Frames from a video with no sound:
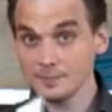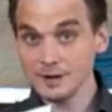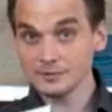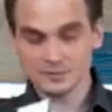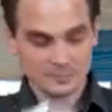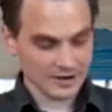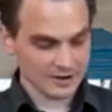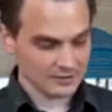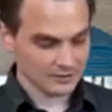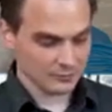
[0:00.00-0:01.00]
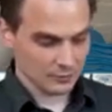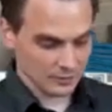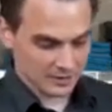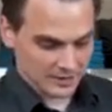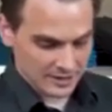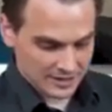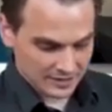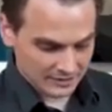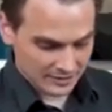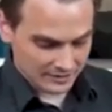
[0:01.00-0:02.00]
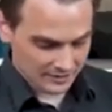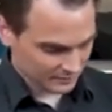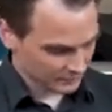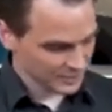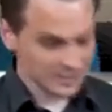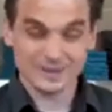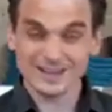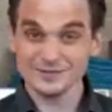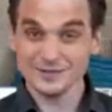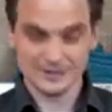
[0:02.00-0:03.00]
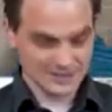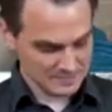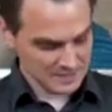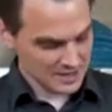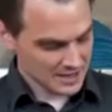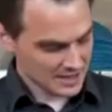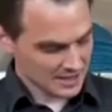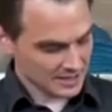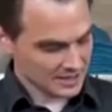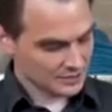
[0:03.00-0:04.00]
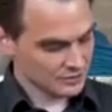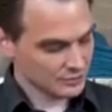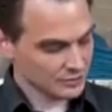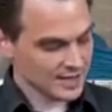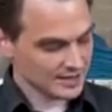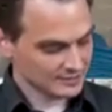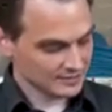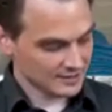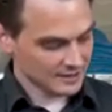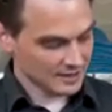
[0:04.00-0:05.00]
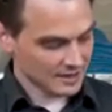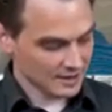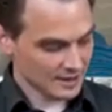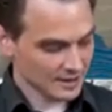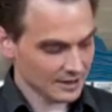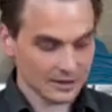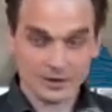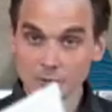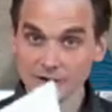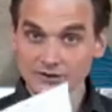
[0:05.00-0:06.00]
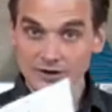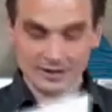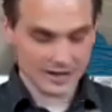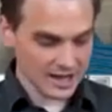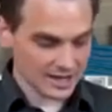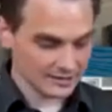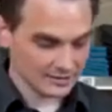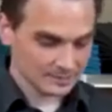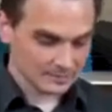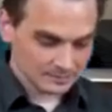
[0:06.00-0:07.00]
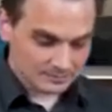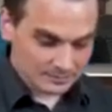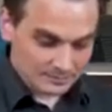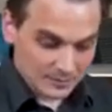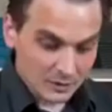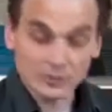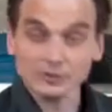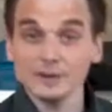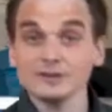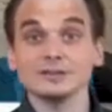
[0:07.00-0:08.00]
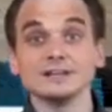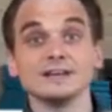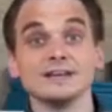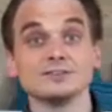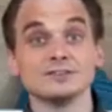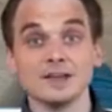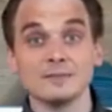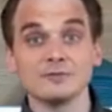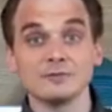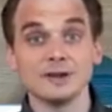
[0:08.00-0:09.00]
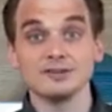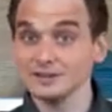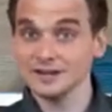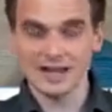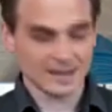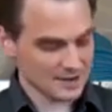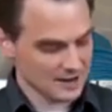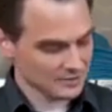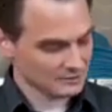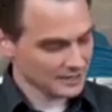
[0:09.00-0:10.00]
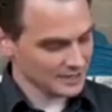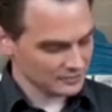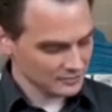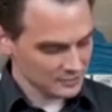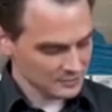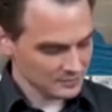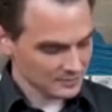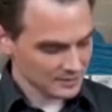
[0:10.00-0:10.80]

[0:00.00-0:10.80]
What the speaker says: mounting bracket for the EBS-50. You get the quick start guide, which basically gives the same information that I'm now explaining to you.